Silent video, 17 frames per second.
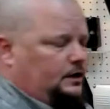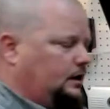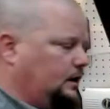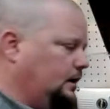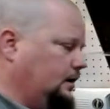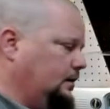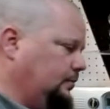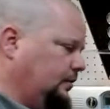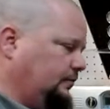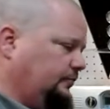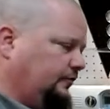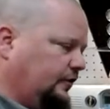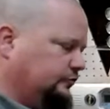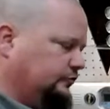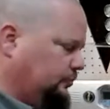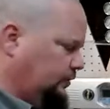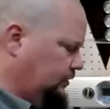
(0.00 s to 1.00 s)
But
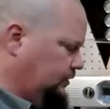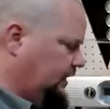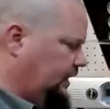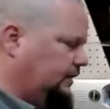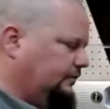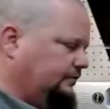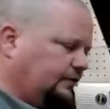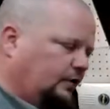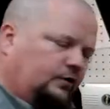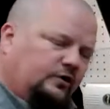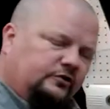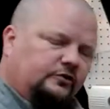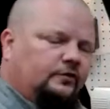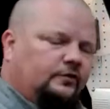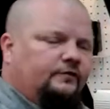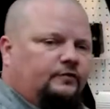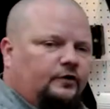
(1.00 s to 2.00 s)
first, we're going to kind of focus
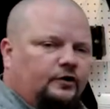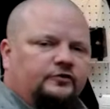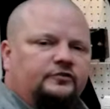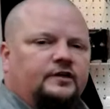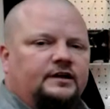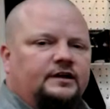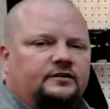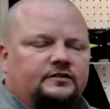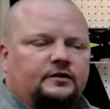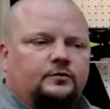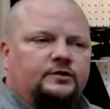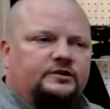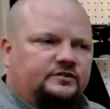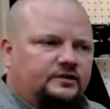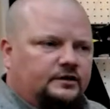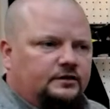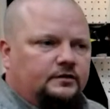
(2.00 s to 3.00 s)
on the first things that we
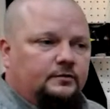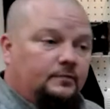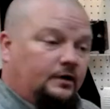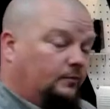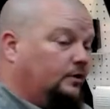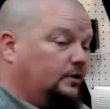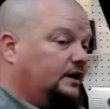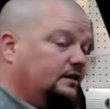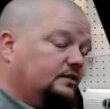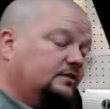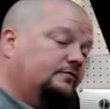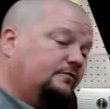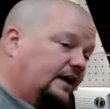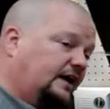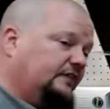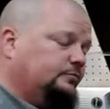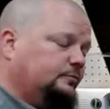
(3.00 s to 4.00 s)
see. And we get the
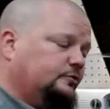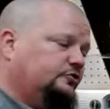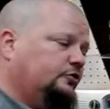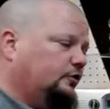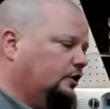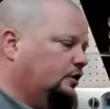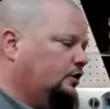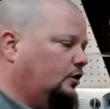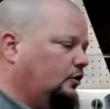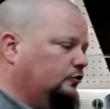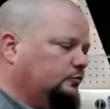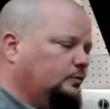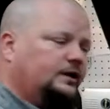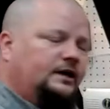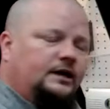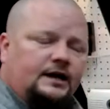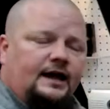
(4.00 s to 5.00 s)
vast majority of calls
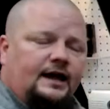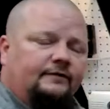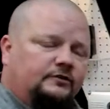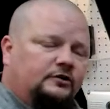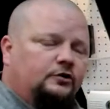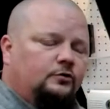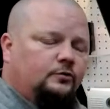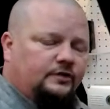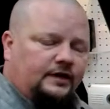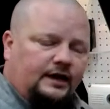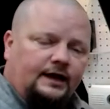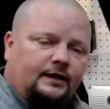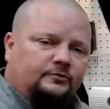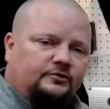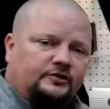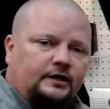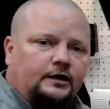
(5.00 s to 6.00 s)
we get have to do with
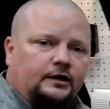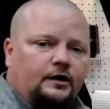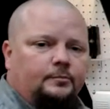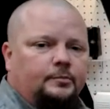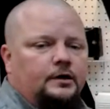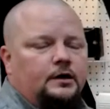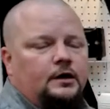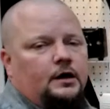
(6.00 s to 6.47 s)
cam setup.